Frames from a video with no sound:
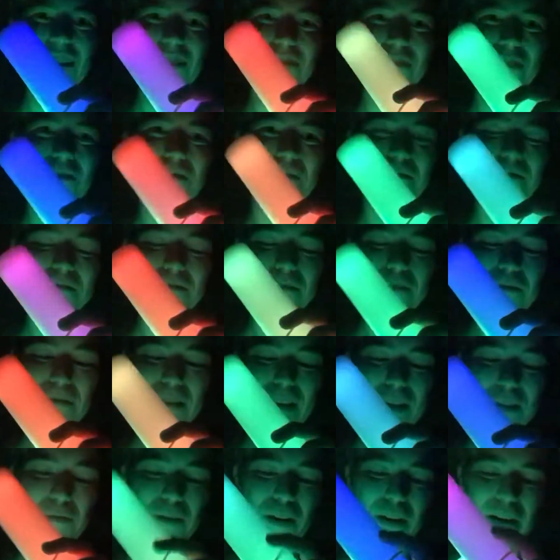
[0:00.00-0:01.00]
For
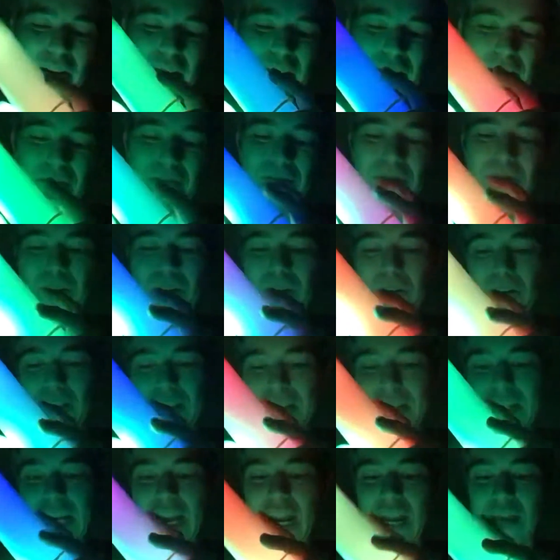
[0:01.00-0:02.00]
me, working for the
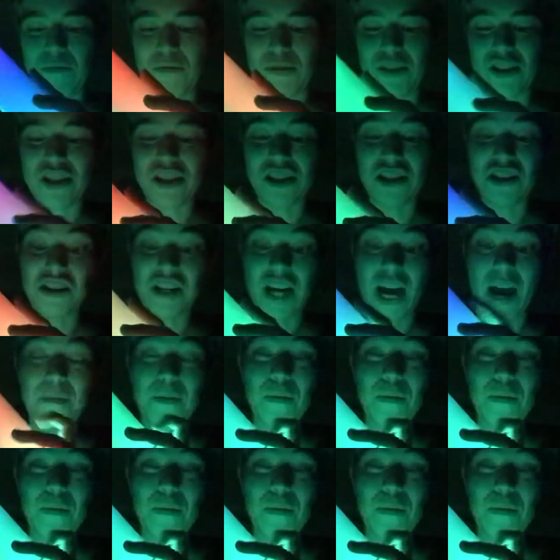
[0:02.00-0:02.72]
stadium was just a job.